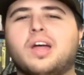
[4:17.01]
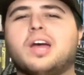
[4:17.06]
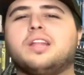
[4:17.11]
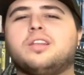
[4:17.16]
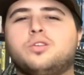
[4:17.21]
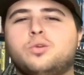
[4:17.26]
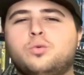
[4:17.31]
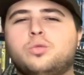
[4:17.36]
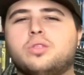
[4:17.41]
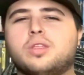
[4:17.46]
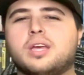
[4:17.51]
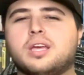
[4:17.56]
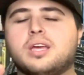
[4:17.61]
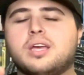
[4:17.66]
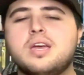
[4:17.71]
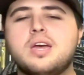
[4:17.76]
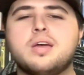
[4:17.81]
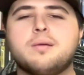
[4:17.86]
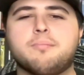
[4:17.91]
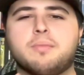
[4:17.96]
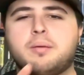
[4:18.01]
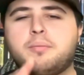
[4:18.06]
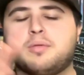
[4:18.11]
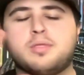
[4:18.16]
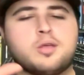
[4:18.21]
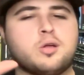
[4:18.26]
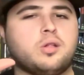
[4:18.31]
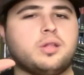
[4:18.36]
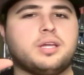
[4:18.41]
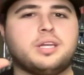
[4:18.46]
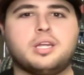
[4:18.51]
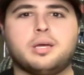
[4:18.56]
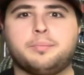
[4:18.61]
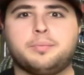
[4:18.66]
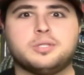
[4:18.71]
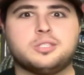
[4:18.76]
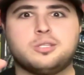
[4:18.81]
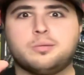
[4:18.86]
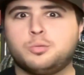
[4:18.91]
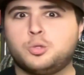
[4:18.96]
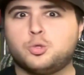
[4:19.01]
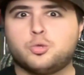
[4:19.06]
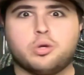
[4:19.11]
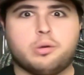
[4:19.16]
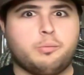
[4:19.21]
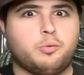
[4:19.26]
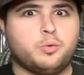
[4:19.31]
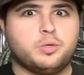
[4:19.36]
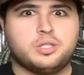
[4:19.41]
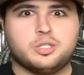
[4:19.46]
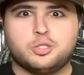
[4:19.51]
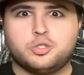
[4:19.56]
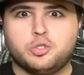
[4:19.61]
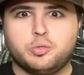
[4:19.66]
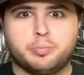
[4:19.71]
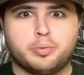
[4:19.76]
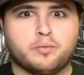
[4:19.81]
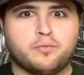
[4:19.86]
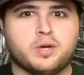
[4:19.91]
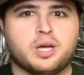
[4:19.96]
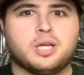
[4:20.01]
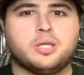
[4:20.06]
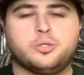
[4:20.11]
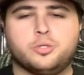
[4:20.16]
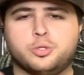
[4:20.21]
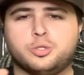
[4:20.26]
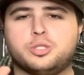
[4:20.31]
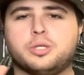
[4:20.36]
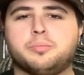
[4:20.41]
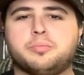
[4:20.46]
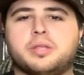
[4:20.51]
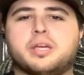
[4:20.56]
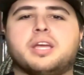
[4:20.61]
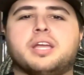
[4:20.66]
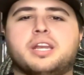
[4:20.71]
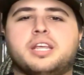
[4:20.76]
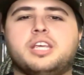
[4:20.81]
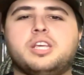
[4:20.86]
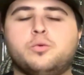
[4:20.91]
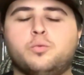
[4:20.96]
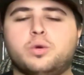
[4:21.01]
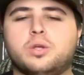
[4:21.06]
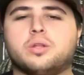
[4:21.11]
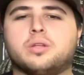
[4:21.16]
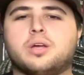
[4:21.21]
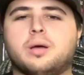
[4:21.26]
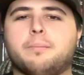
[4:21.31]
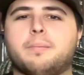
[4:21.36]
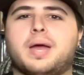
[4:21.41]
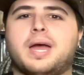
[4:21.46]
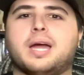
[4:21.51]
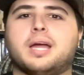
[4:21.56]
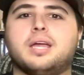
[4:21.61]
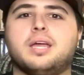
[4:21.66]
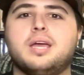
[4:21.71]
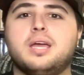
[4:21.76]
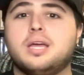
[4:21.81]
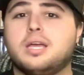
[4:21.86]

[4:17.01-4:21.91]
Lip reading: I do think maybe they'll end up in some trouble with the supervisor or something, and he will come back,